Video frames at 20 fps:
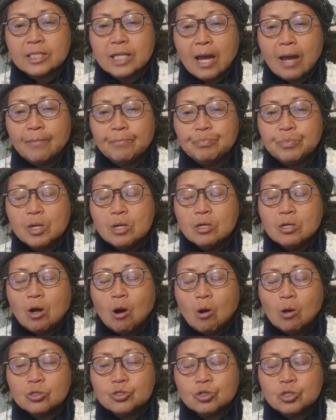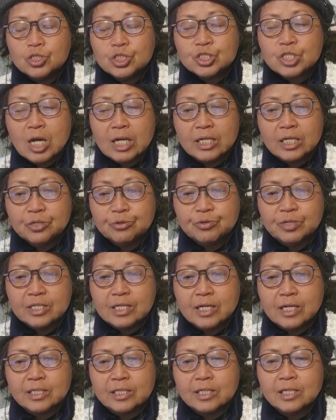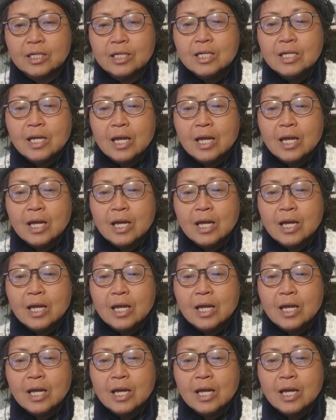them all those Chinese greetings.